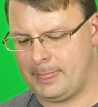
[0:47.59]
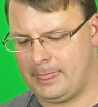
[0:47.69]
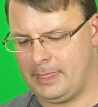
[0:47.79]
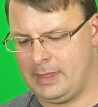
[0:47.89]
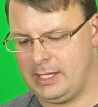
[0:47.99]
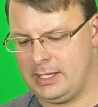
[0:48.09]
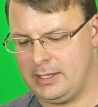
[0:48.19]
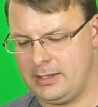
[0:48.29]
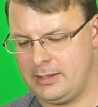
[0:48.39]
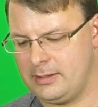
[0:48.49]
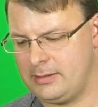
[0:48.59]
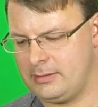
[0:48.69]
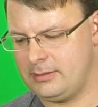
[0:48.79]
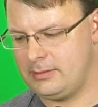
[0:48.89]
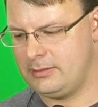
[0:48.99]
This
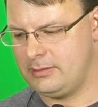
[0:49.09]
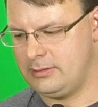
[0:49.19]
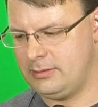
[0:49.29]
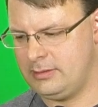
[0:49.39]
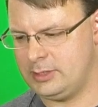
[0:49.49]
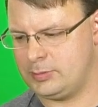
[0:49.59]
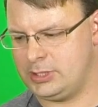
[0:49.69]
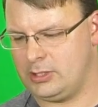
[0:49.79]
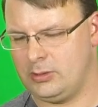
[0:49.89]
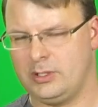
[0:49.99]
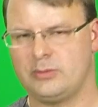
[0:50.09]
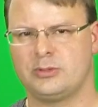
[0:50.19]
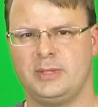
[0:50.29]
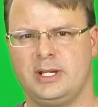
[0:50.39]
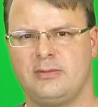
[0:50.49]
particular one
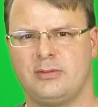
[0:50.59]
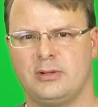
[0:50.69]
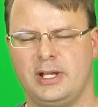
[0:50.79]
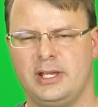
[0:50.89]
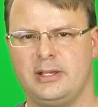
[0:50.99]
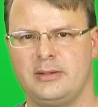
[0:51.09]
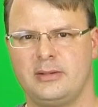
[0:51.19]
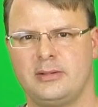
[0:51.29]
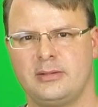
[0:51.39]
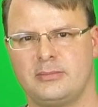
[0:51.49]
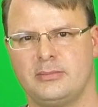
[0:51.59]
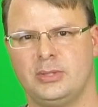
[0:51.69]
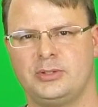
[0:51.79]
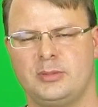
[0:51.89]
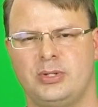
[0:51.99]
was made for a
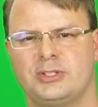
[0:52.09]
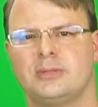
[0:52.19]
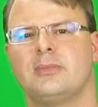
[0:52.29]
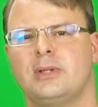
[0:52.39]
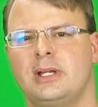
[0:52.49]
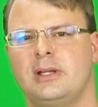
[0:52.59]
multi-prism